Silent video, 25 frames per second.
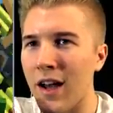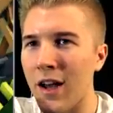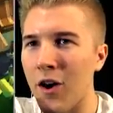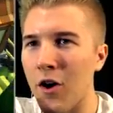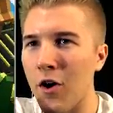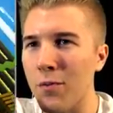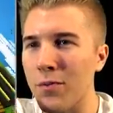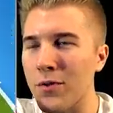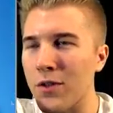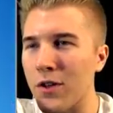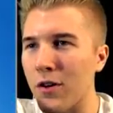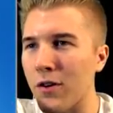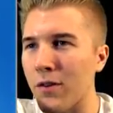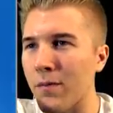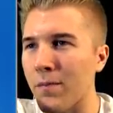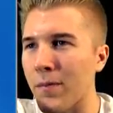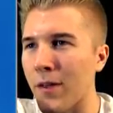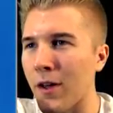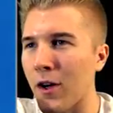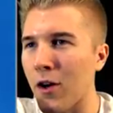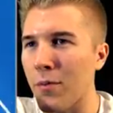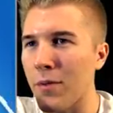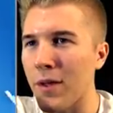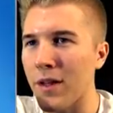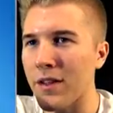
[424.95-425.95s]
I hope so.
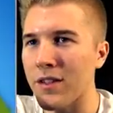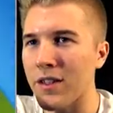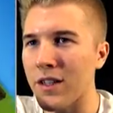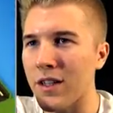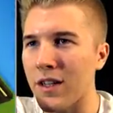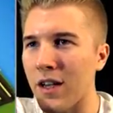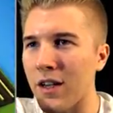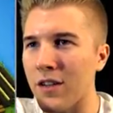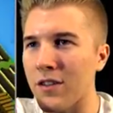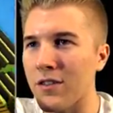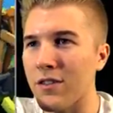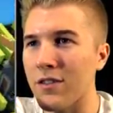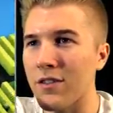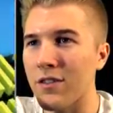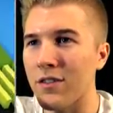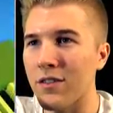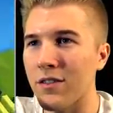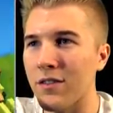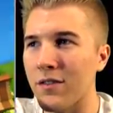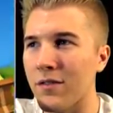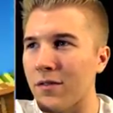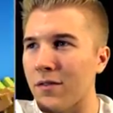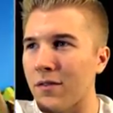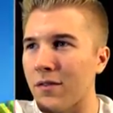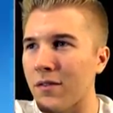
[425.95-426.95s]
I hope that's the case.
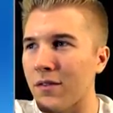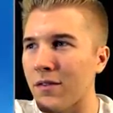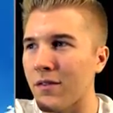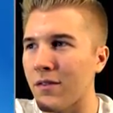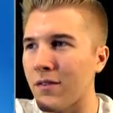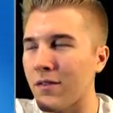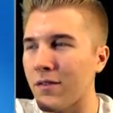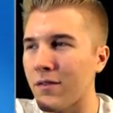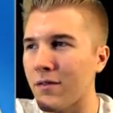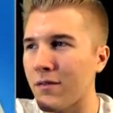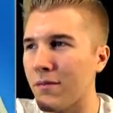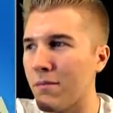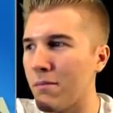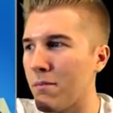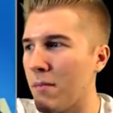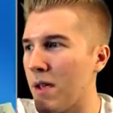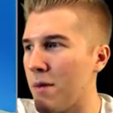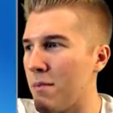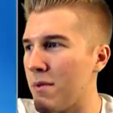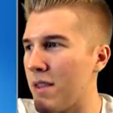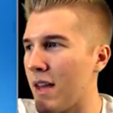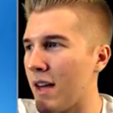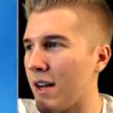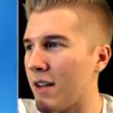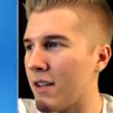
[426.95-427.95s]

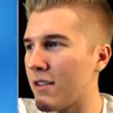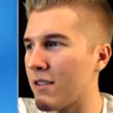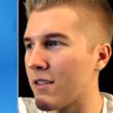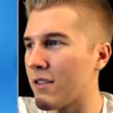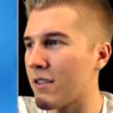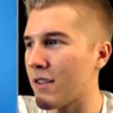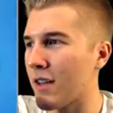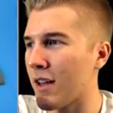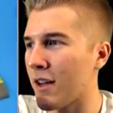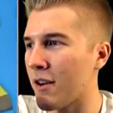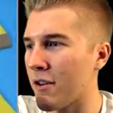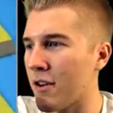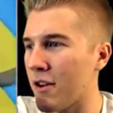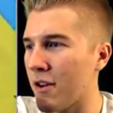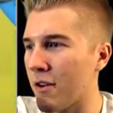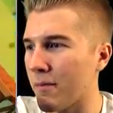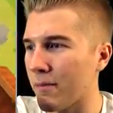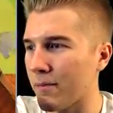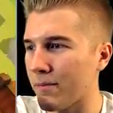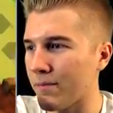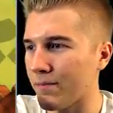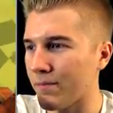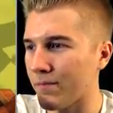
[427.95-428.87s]
Maybe that is. I don't know.